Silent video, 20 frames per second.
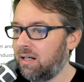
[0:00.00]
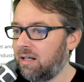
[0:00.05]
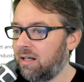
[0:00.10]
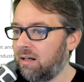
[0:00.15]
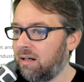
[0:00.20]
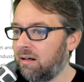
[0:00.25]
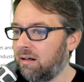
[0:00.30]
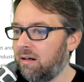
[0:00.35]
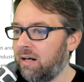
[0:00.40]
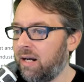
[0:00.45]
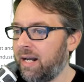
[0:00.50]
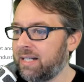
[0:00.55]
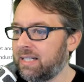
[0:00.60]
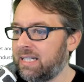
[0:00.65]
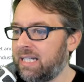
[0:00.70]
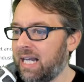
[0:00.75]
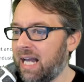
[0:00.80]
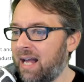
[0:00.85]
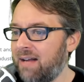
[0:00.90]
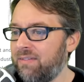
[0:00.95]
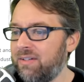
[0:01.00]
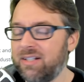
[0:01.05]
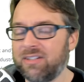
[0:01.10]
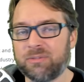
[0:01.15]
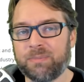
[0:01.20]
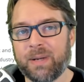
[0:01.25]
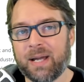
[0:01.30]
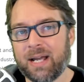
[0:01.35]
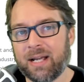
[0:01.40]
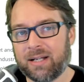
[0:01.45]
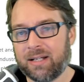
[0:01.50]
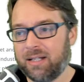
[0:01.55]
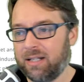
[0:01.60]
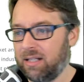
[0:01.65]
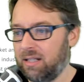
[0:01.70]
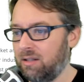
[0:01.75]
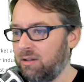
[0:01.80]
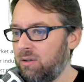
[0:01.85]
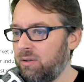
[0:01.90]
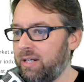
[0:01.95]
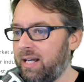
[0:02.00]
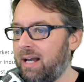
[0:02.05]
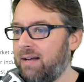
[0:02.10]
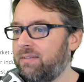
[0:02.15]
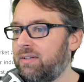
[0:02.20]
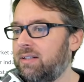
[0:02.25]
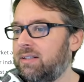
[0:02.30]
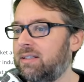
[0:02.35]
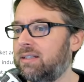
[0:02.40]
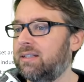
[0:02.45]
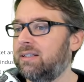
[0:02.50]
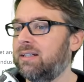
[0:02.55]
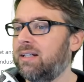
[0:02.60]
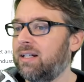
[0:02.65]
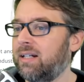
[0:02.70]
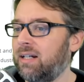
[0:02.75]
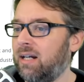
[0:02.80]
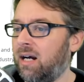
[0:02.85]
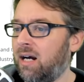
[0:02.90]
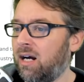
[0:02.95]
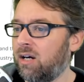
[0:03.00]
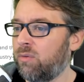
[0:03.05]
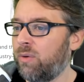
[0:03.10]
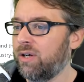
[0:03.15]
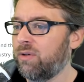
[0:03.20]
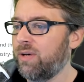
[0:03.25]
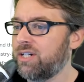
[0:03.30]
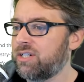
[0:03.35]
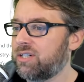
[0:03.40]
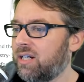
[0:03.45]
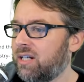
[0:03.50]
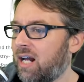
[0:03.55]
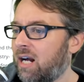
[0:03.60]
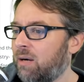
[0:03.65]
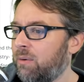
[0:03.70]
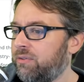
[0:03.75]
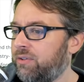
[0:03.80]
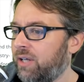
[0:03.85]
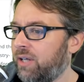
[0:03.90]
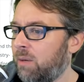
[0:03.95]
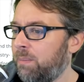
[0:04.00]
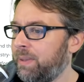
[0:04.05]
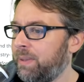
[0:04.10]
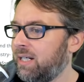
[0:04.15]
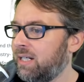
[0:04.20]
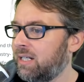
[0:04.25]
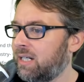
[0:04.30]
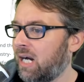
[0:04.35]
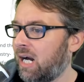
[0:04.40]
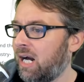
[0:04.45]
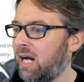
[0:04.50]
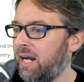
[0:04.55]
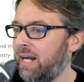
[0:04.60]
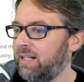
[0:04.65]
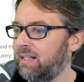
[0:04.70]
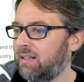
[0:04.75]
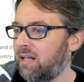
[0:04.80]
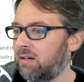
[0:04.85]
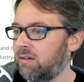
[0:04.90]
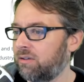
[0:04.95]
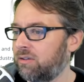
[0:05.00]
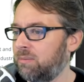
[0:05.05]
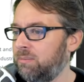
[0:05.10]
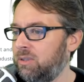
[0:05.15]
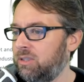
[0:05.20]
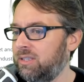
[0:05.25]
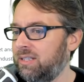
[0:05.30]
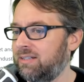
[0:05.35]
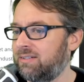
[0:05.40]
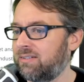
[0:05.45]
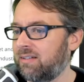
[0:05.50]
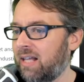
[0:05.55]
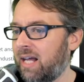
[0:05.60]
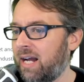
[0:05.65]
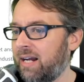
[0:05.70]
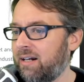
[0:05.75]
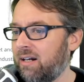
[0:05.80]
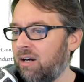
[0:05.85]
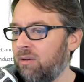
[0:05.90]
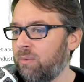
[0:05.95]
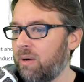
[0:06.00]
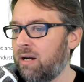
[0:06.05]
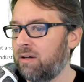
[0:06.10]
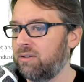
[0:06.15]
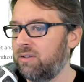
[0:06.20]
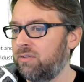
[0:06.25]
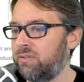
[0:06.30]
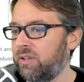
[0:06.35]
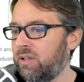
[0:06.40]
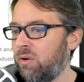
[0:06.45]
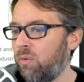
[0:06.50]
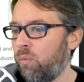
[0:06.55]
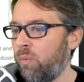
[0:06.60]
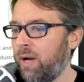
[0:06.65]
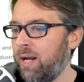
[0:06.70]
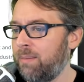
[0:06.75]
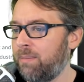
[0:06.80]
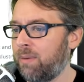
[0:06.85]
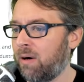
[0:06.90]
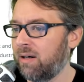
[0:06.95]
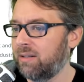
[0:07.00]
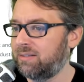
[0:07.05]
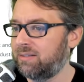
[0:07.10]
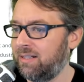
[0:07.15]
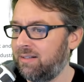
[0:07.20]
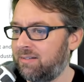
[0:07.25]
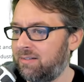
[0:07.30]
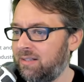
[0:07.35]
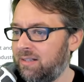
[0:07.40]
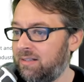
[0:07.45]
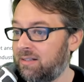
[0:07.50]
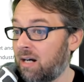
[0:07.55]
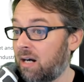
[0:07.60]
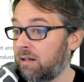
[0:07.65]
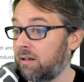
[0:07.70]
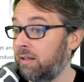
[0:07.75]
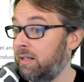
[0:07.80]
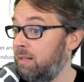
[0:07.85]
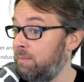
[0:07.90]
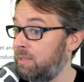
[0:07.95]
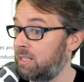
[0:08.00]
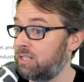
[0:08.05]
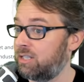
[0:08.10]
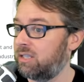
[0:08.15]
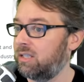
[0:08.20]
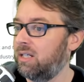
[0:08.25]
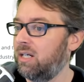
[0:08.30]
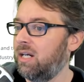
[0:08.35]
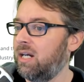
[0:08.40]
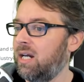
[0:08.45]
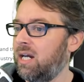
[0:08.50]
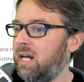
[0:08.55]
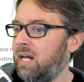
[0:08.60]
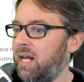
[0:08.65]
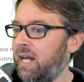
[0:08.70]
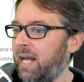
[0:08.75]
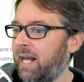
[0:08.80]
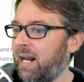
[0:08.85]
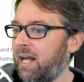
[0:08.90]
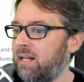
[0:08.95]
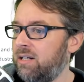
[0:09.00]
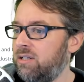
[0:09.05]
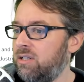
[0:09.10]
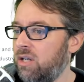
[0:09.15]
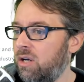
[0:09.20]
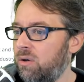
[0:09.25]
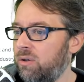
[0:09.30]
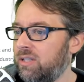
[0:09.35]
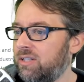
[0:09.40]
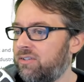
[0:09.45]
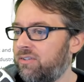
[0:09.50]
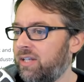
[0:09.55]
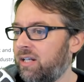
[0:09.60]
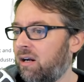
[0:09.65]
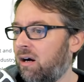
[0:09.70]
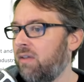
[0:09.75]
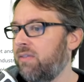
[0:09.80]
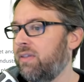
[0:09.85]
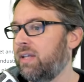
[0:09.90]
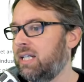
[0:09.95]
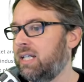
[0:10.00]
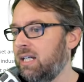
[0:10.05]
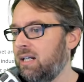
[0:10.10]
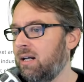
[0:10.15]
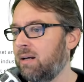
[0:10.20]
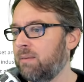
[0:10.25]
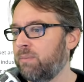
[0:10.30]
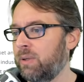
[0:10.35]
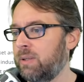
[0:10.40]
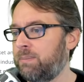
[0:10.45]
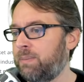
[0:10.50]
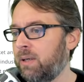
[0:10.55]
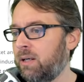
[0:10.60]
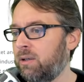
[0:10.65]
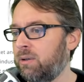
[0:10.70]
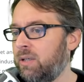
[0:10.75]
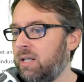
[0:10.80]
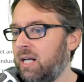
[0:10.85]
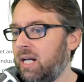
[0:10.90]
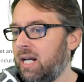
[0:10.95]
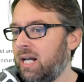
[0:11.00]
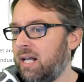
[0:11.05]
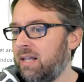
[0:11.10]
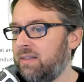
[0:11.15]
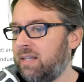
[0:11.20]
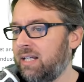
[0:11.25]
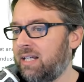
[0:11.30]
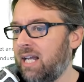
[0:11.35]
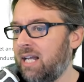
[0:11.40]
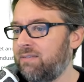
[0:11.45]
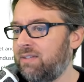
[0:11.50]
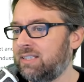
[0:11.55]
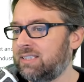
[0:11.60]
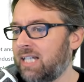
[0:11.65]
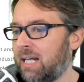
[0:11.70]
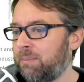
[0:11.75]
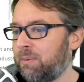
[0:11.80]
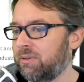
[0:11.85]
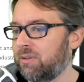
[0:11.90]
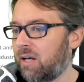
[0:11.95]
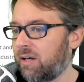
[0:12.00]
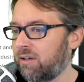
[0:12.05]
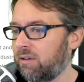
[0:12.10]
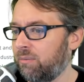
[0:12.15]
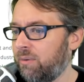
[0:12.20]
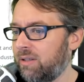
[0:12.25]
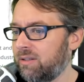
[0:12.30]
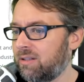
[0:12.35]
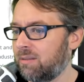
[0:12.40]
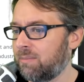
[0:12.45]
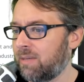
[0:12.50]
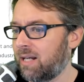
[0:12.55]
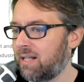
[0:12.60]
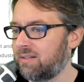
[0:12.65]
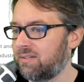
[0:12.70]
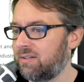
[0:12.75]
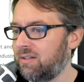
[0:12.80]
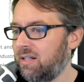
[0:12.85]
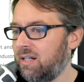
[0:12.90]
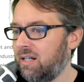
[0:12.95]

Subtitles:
All right, Gavin is back. Hello, Gavin. Quick question. I was helping a guy in the Docker community Slack around using a WebRTC Docker image, and I noticed that on the GitHub repo, they gave example Docker run commands.